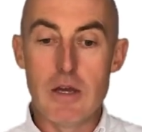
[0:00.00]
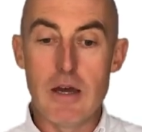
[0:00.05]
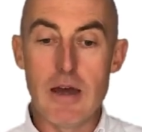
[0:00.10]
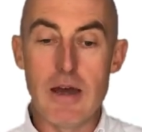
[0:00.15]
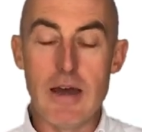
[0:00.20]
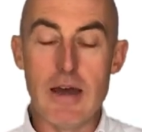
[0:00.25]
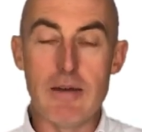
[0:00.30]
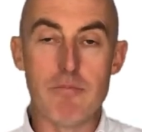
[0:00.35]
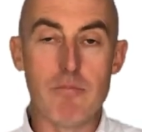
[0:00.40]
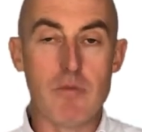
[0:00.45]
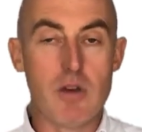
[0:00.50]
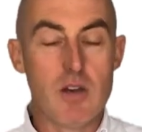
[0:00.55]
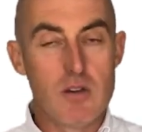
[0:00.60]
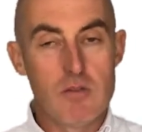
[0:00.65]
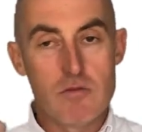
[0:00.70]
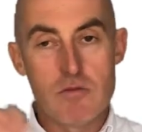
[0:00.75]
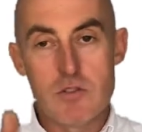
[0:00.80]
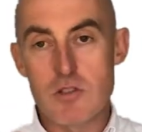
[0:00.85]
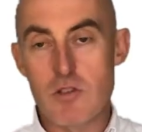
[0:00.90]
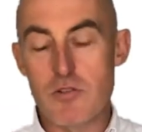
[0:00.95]

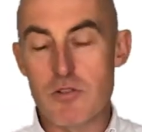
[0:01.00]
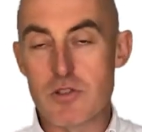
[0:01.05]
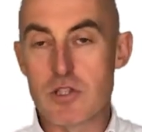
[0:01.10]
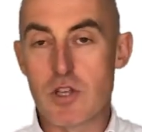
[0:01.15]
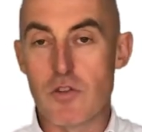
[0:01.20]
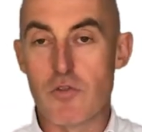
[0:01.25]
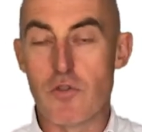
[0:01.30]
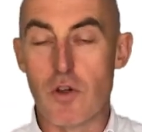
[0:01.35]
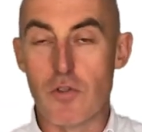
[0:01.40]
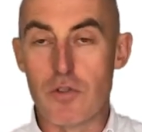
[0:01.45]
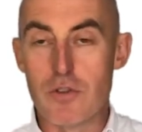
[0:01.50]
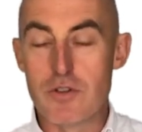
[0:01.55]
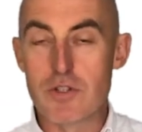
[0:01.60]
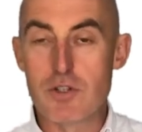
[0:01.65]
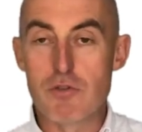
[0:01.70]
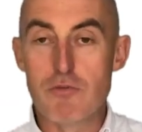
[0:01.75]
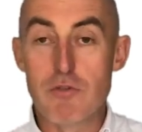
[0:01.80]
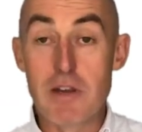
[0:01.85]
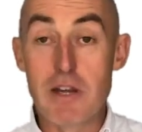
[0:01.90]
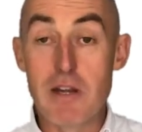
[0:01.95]
There's all the stuff on the
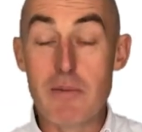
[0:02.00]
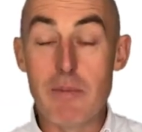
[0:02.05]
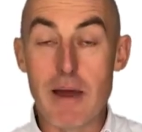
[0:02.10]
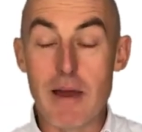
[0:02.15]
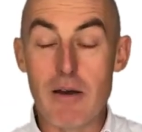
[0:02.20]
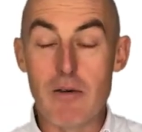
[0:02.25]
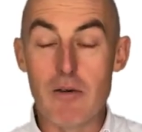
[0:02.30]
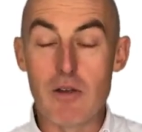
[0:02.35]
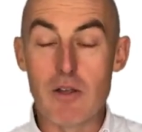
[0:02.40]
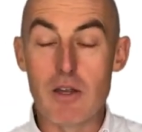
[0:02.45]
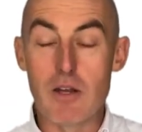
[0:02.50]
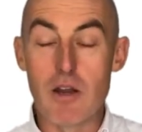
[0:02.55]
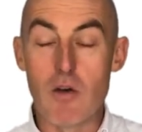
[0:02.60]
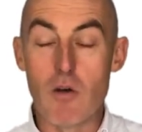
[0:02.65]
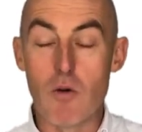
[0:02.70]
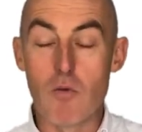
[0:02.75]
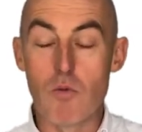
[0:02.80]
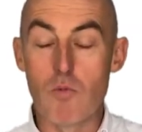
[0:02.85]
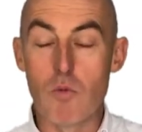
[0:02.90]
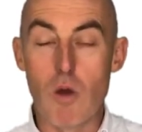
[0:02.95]
screen about, you
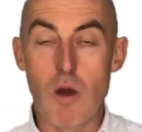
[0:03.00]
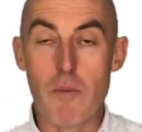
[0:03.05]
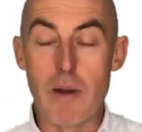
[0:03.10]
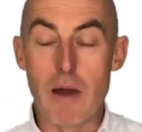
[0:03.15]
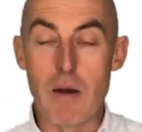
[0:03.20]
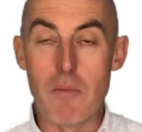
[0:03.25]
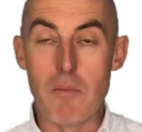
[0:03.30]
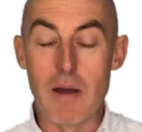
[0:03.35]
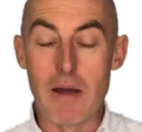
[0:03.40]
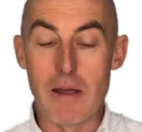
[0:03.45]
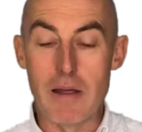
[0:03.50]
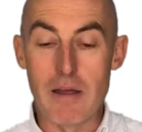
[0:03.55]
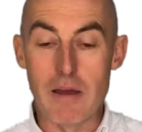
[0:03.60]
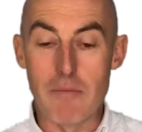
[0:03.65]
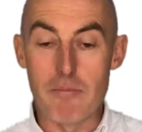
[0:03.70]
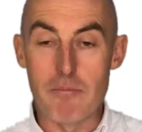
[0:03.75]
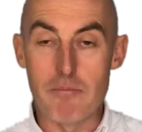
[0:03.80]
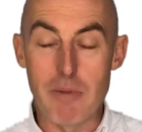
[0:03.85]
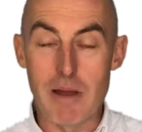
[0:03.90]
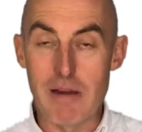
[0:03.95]
know, about my
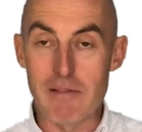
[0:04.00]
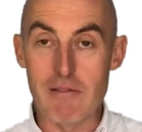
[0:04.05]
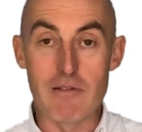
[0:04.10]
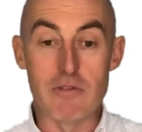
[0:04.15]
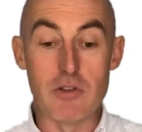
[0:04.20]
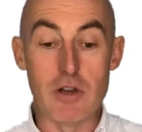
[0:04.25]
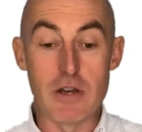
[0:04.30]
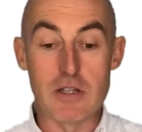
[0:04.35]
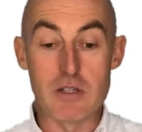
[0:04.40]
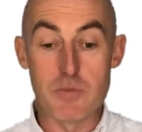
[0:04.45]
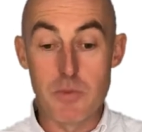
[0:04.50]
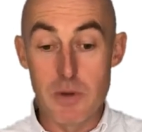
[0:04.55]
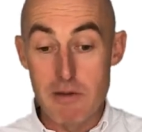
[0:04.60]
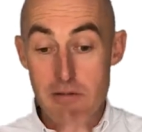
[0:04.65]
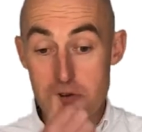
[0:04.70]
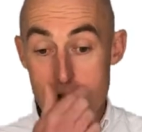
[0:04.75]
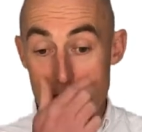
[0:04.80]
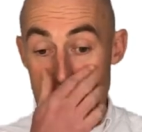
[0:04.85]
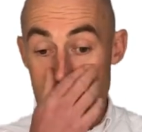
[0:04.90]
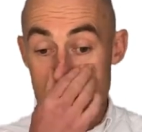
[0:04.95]
background and
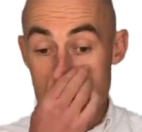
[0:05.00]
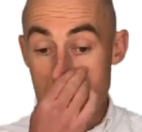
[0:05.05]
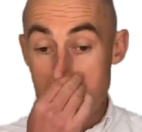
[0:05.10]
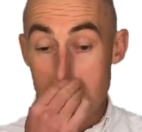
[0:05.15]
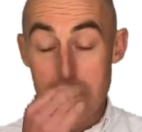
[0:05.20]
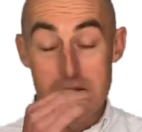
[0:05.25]
experience.